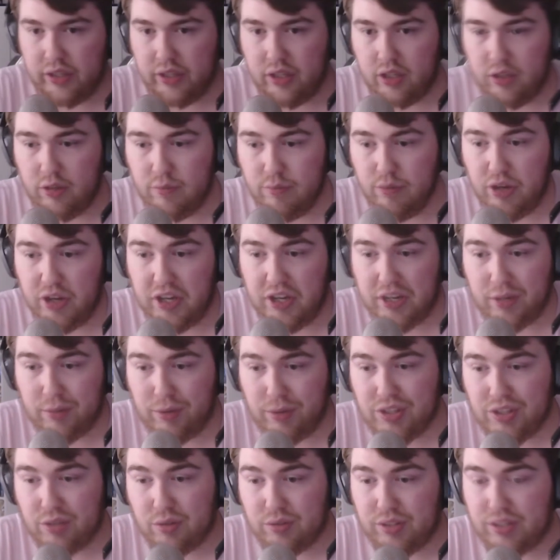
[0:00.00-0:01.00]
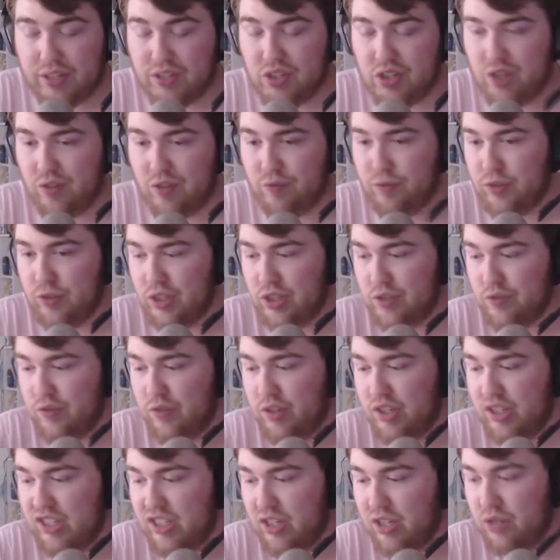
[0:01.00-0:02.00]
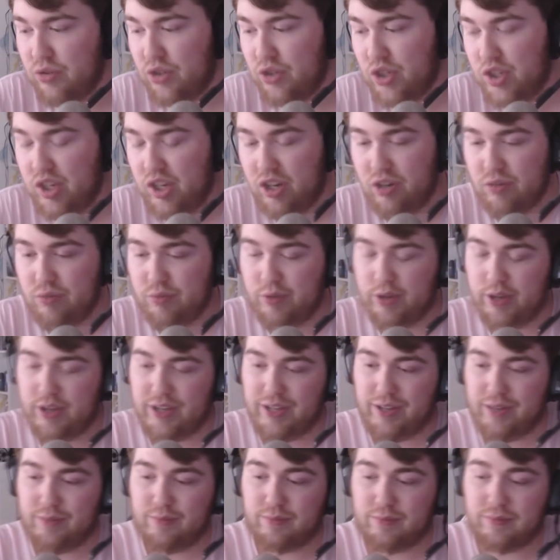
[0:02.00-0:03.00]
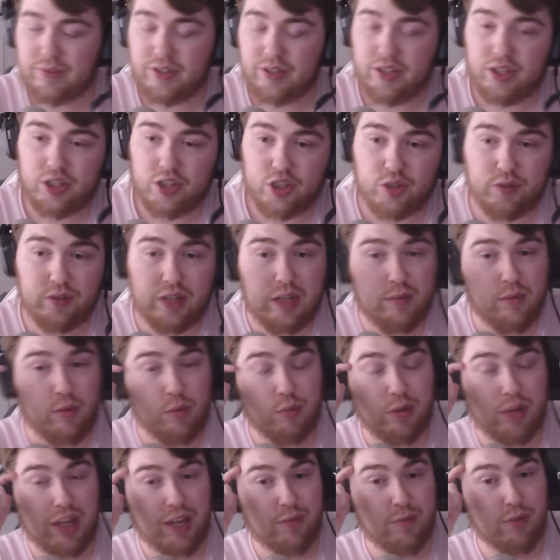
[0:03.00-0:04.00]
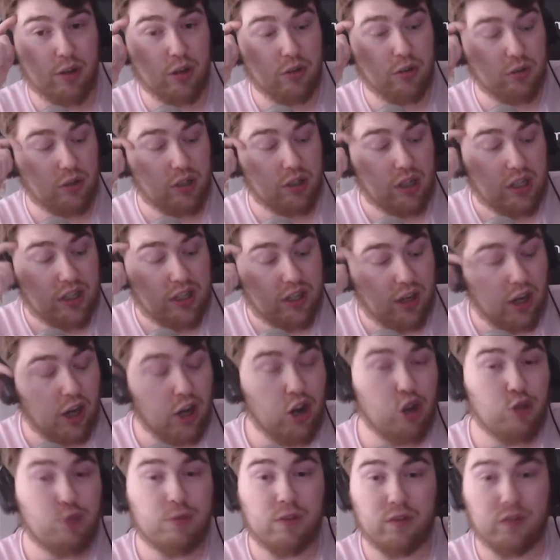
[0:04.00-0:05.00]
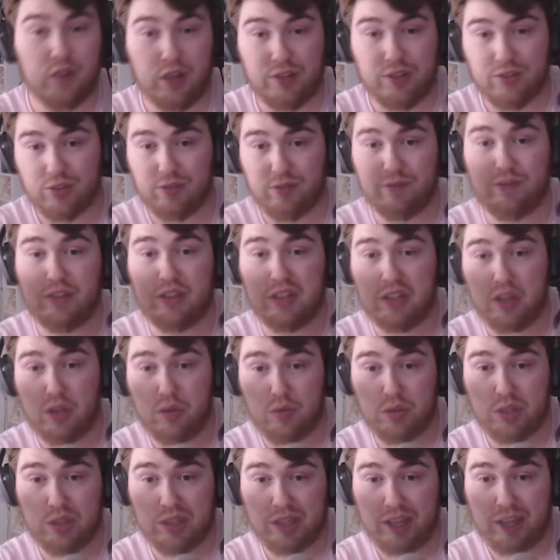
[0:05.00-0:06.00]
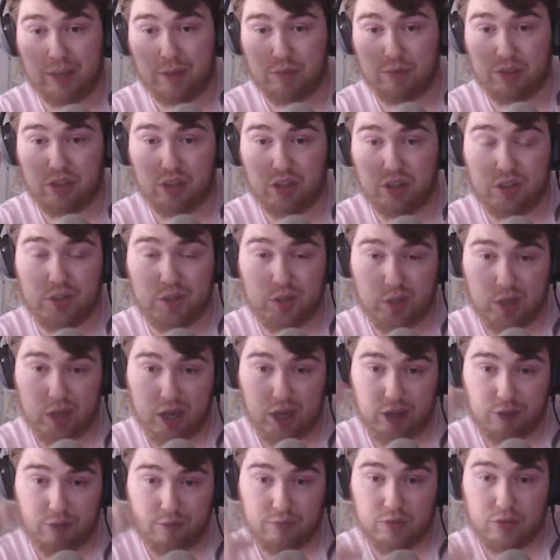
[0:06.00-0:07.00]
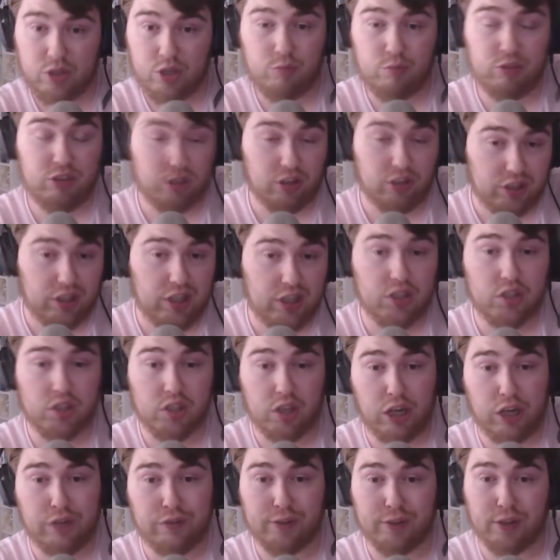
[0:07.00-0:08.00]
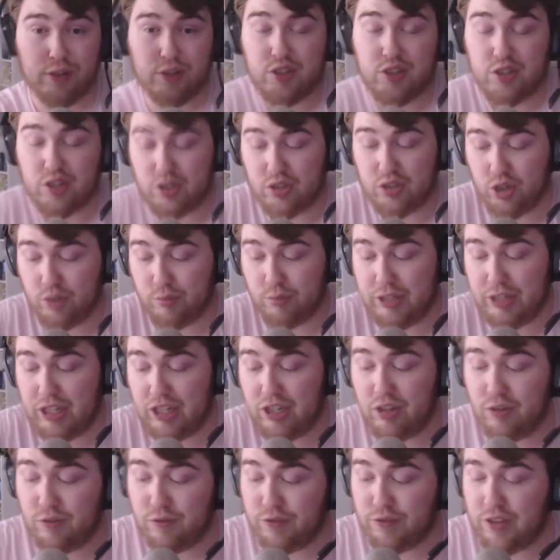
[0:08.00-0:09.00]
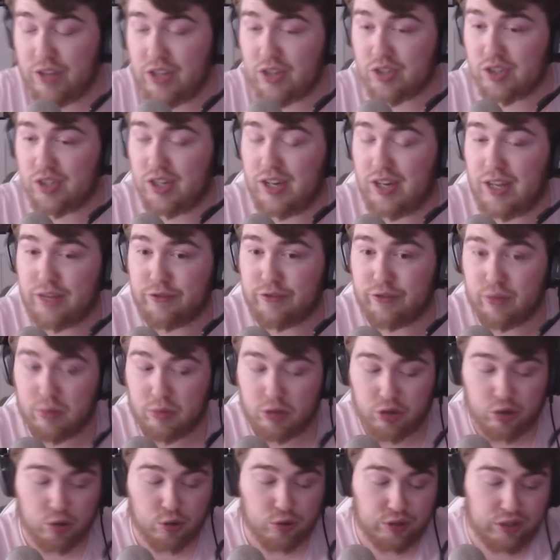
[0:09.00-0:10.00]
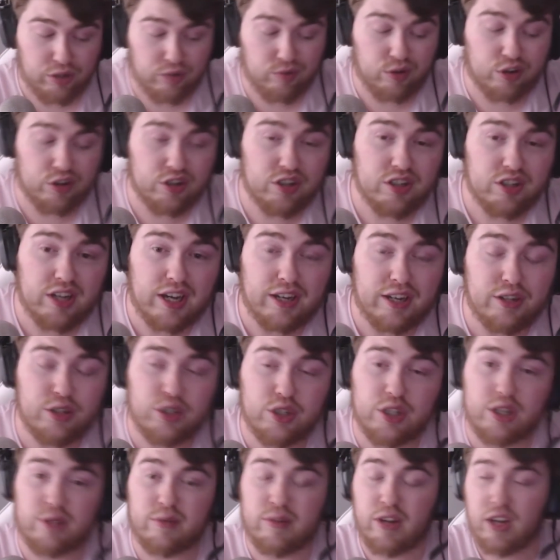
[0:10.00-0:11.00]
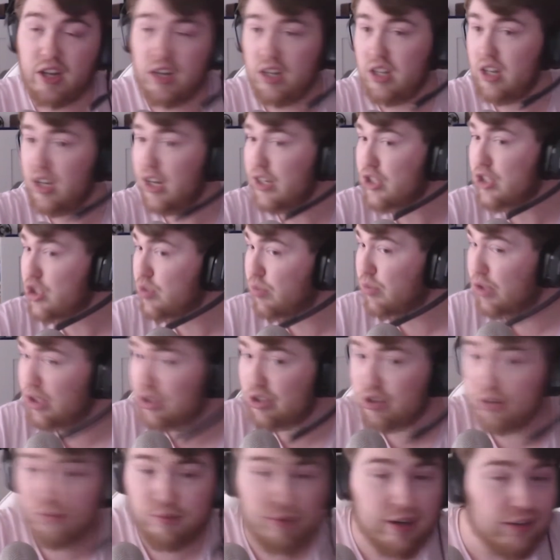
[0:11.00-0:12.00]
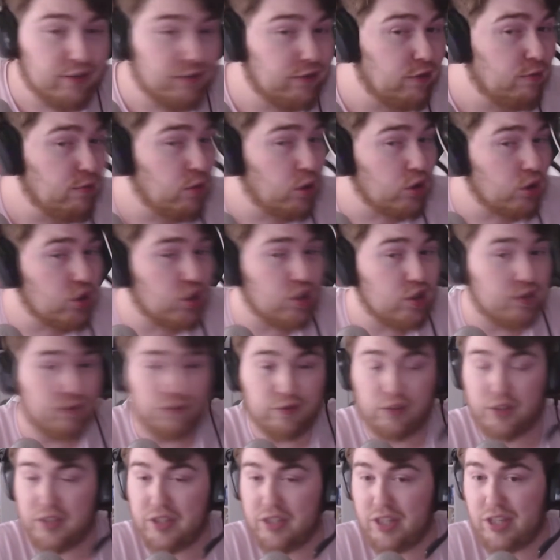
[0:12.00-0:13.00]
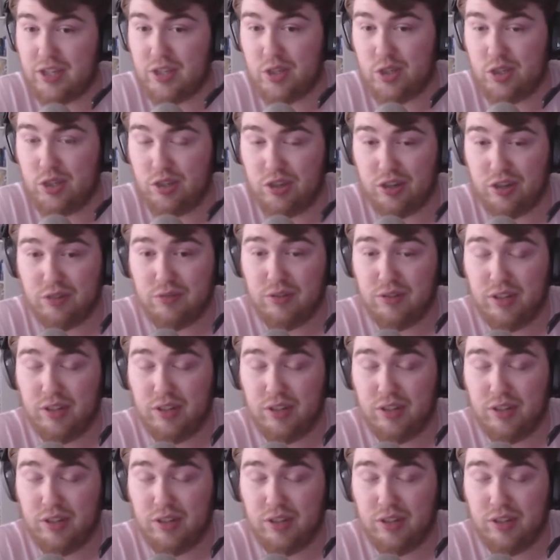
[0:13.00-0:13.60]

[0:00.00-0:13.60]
But anyway, so that's it for this video. So remember, people, I hope you've learned something new today because, to be honest, I've learned so many new things today from Courtney Ryan, and I actually want to come back for more stuff like this, you know.